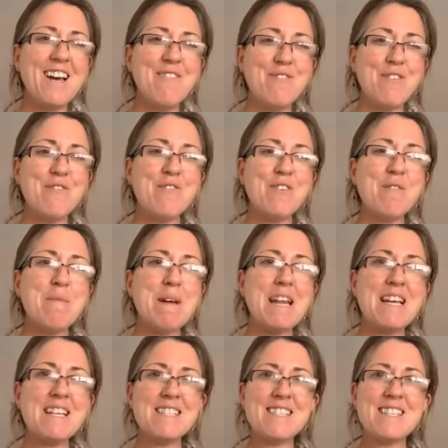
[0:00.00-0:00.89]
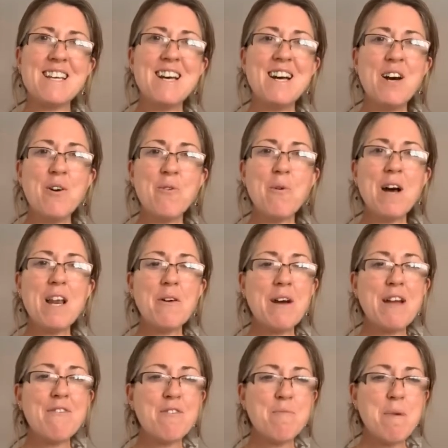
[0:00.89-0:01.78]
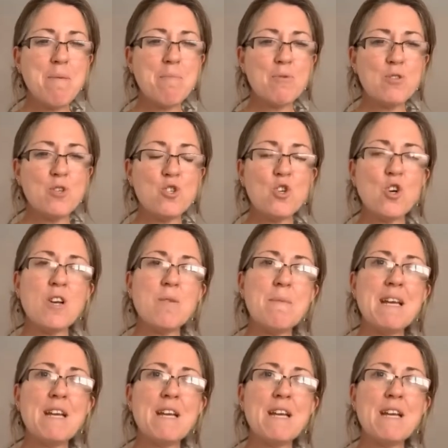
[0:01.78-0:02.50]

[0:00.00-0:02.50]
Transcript: for a few minutes while I wait for people to join me.